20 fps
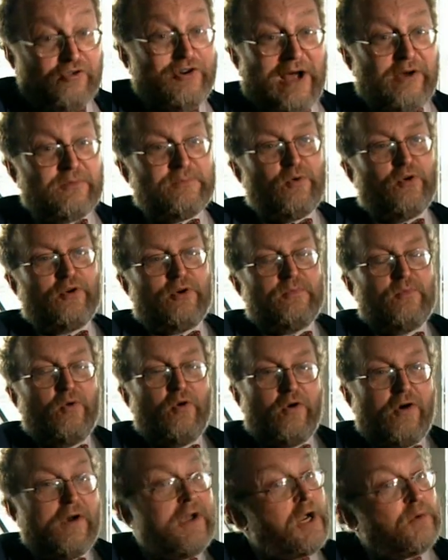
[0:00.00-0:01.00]
round more and
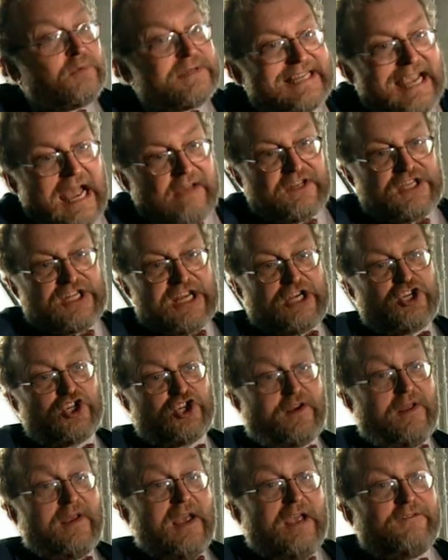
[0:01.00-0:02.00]
more was
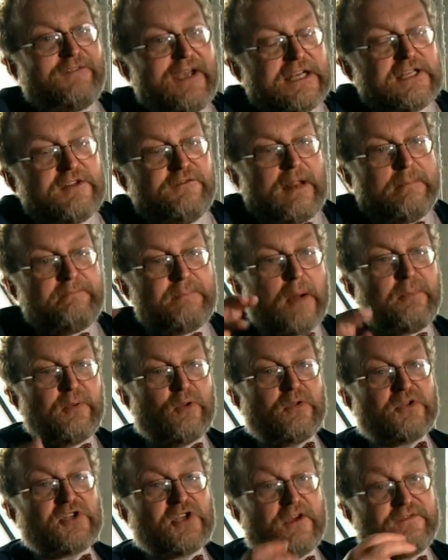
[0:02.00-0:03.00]
cavitation, effectively
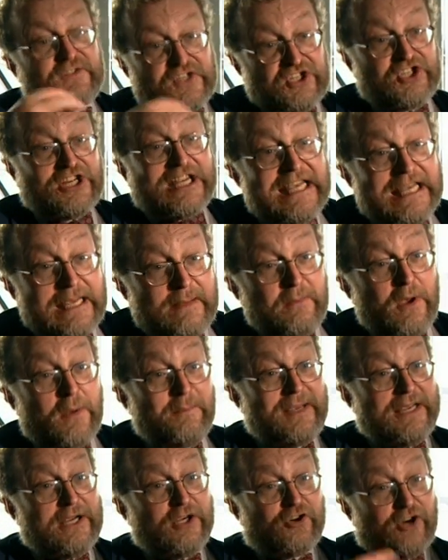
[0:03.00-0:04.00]
bubbles of steam
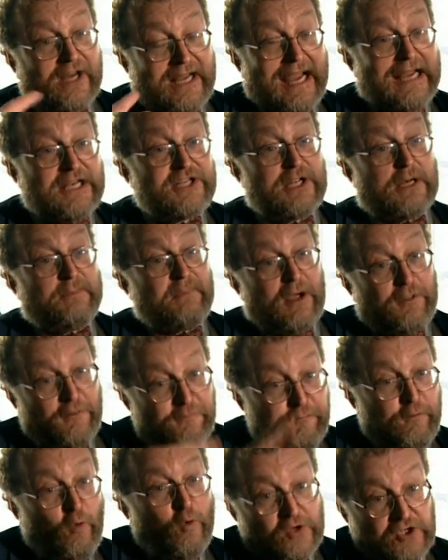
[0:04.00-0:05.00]
being created by the
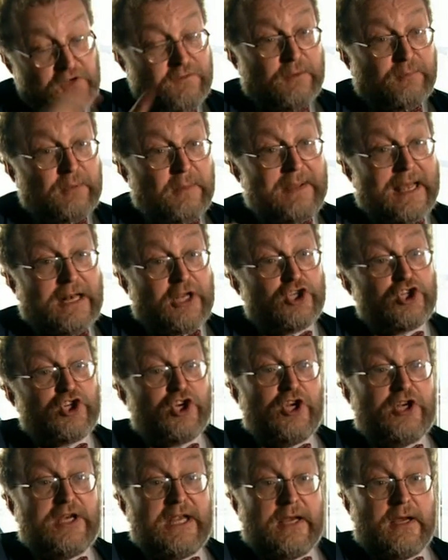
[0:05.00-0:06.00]
force of the propeller
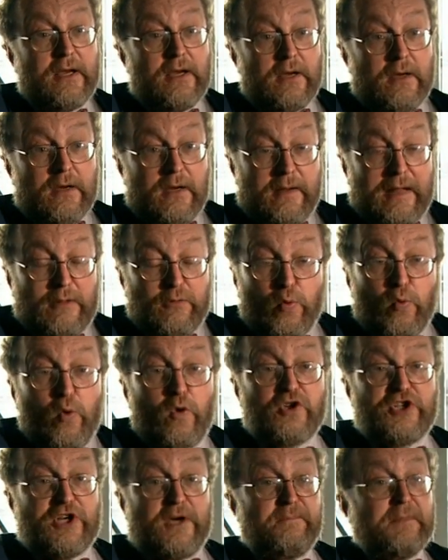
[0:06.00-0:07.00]
turning in the
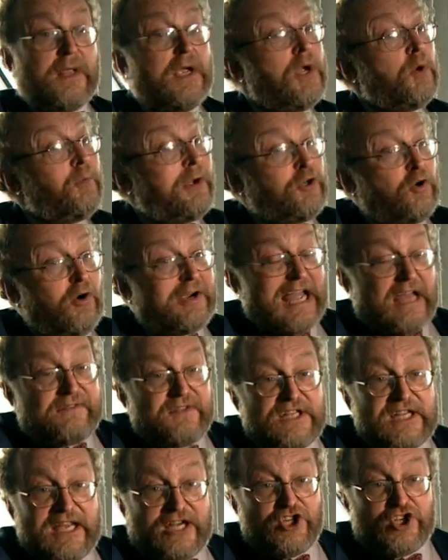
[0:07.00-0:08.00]
water. When your
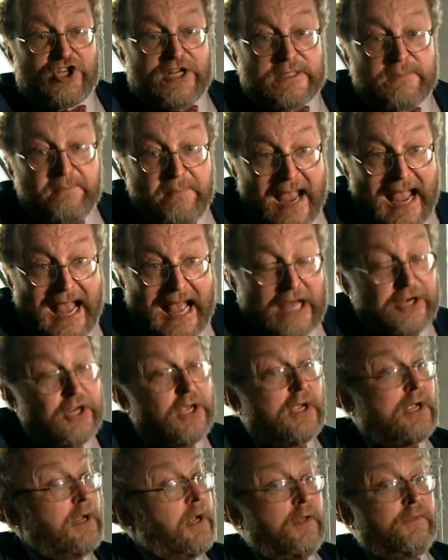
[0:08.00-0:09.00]
cavitation is bad,
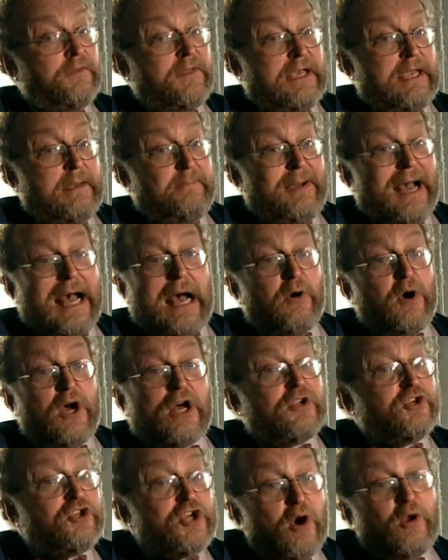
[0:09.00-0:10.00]
the
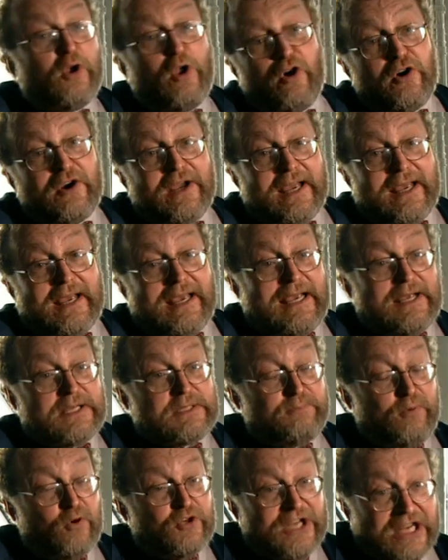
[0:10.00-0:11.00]
power no longer is
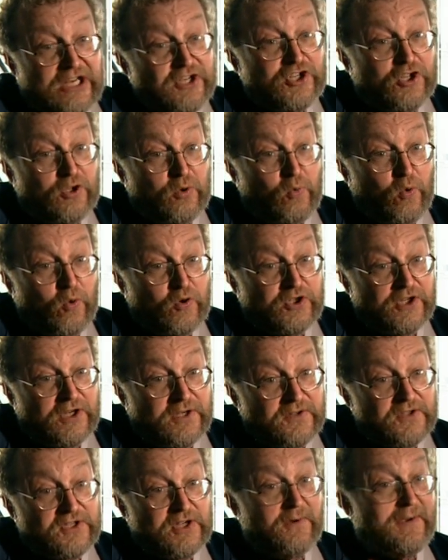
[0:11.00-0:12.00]
put into the water,
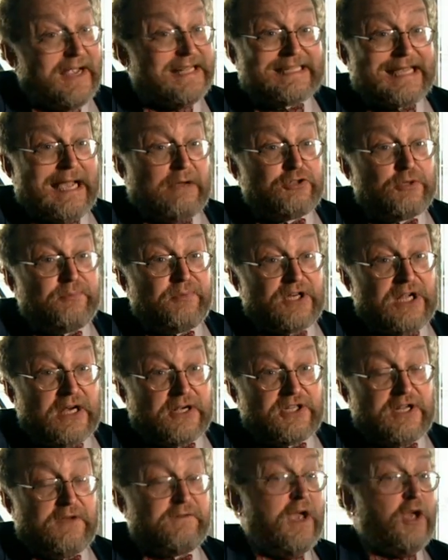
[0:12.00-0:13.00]
so it's
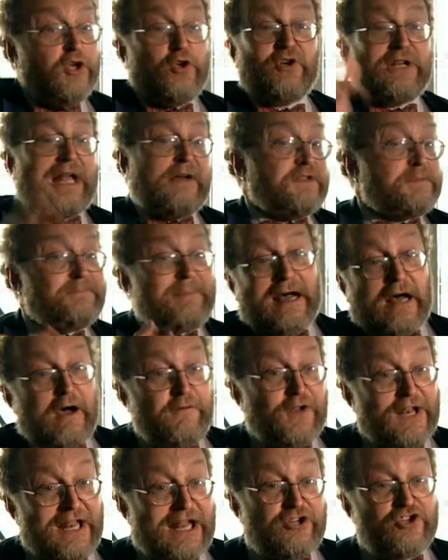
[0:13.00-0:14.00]
counterproductive. You can have as
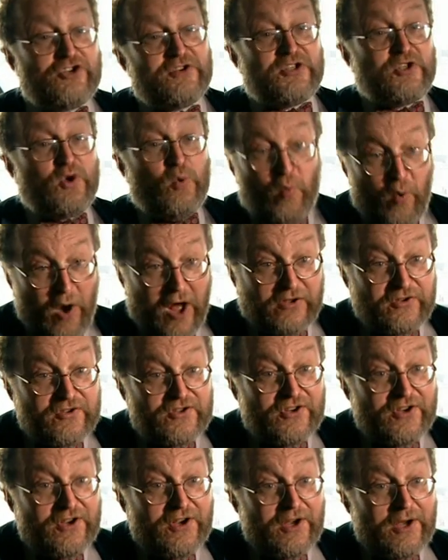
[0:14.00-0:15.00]
powerful an engine as you
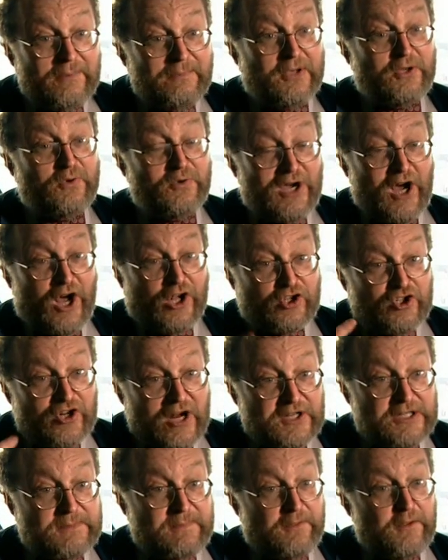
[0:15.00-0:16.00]
want, but you can't
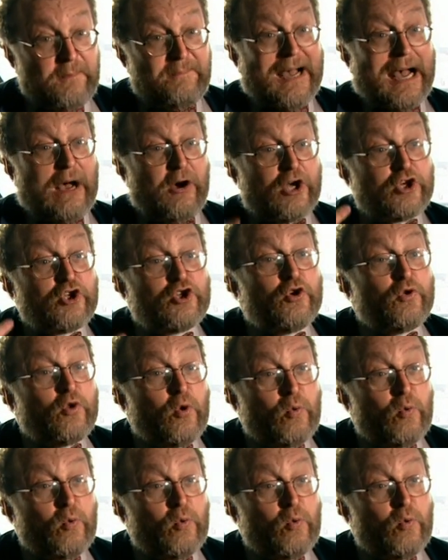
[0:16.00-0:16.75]
transmit the power to the